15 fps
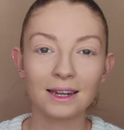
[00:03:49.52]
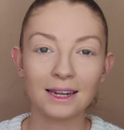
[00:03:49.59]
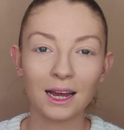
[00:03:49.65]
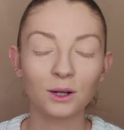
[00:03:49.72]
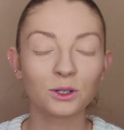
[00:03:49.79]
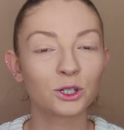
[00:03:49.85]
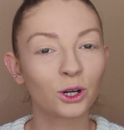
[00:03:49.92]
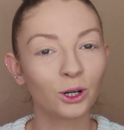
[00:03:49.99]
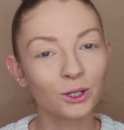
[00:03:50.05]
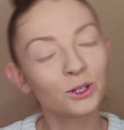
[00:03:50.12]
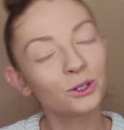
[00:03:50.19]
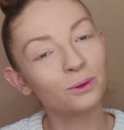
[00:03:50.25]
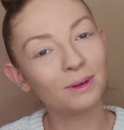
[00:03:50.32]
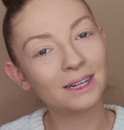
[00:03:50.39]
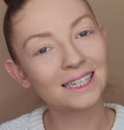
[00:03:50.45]
Now to
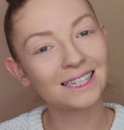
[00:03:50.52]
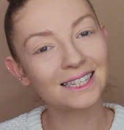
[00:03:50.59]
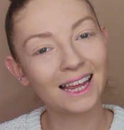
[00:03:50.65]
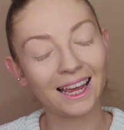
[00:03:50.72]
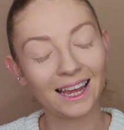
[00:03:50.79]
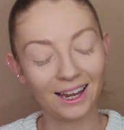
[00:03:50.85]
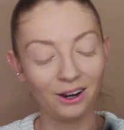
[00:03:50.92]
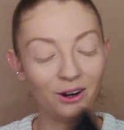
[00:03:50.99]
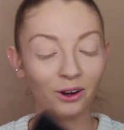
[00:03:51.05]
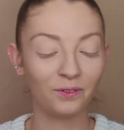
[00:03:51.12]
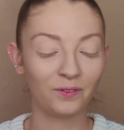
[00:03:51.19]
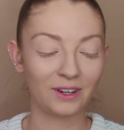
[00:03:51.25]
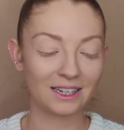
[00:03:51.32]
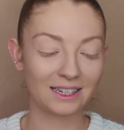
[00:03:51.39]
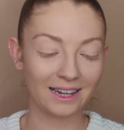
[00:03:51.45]
contour my skin,
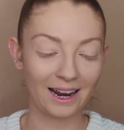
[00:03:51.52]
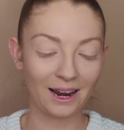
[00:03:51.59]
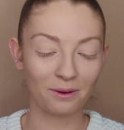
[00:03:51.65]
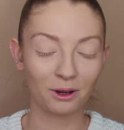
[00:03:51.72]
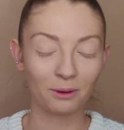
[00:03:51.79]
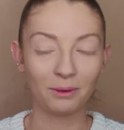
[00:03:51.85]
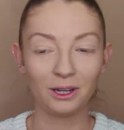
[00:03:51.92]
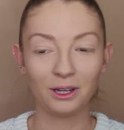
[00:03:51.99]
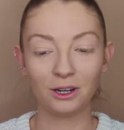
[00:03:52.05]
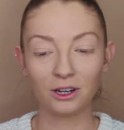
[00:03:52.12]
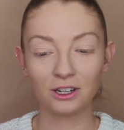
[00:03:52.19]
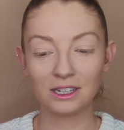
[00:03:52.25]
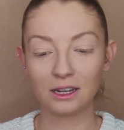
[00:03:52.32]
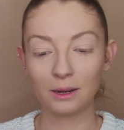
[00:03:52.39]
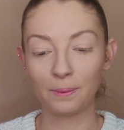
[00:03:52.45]
obviously I'm going to be
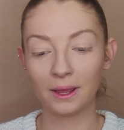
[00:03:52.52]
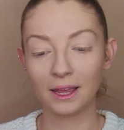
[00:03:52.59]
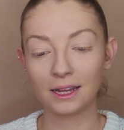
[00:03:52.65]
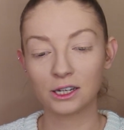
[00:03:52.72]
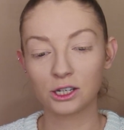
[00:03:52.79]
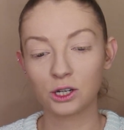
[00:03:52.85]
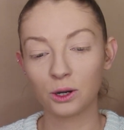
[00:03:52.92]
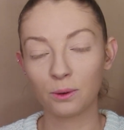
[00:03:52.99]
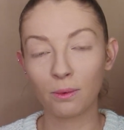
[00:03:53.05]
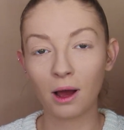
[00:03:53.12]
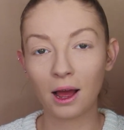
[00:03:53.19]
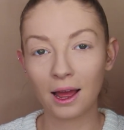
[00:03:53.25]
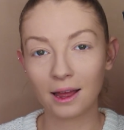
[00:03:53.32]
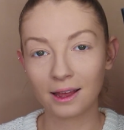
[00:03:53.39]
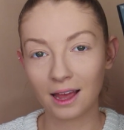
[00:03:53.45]
dipping into
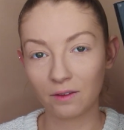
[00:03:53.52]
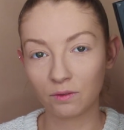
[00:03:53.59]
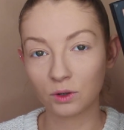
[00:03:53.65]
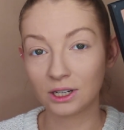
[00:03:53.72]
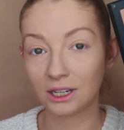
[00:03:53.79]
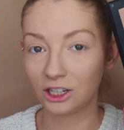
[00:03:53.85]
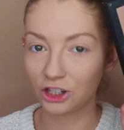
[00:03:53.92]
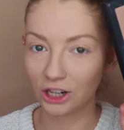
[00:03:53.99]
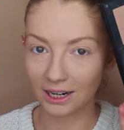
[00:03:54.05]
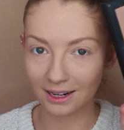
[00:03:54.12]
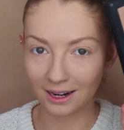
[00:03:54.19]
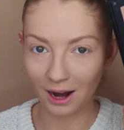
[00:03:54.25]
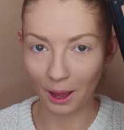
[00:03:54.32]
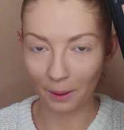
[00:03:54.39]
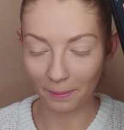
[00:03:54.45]
my Kat Von D Shade
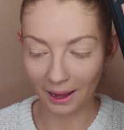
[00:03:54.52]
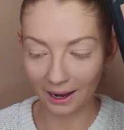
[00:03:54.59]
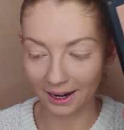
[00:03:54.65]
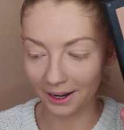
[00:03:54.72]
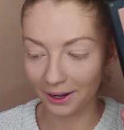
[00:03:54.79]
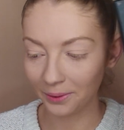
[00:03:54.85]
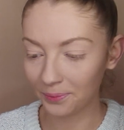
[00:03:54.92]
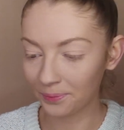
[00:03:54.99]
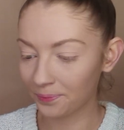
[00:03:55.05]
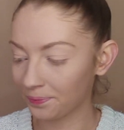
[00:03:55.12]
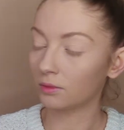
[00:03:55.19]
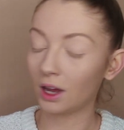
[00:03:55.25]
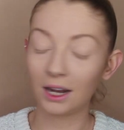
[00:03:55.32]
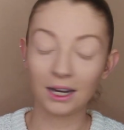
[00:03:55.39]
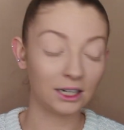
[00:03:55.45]
and Light palette.
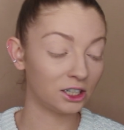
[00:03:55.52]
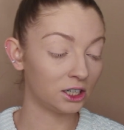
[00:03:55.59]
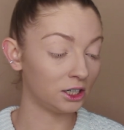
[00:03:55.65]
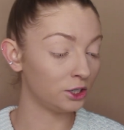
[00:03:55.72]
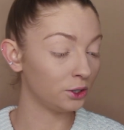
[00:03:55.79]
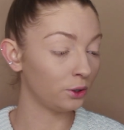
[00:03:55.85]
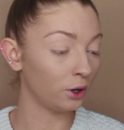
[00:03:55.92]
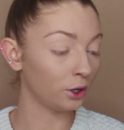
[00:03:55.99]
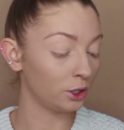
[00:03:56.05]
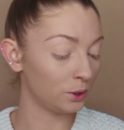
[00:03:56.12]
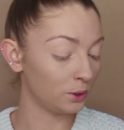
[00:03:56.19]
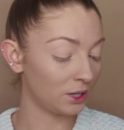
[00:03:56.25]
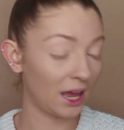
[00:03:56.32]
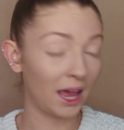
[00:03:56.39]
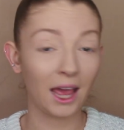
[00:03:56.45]
I literally do not
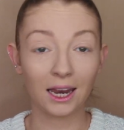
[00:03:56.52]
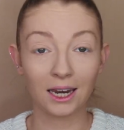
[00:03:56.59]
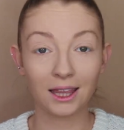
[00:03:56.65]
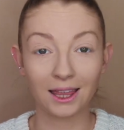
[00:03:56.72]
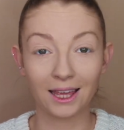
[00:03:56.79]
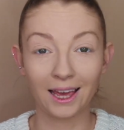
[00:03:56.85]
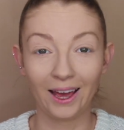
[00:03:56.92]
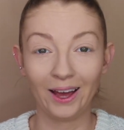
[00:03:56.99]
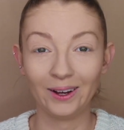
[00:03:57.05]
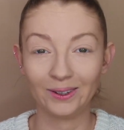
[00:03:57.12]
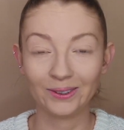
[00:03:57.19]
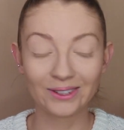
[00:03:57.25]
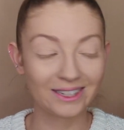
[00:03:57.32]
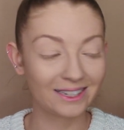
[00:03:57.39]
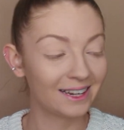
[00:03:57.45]
use anything
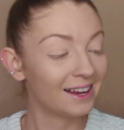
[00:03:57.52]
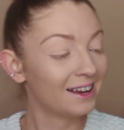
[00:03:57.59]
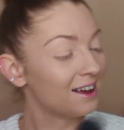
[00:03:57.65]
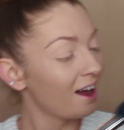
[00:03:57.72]
else.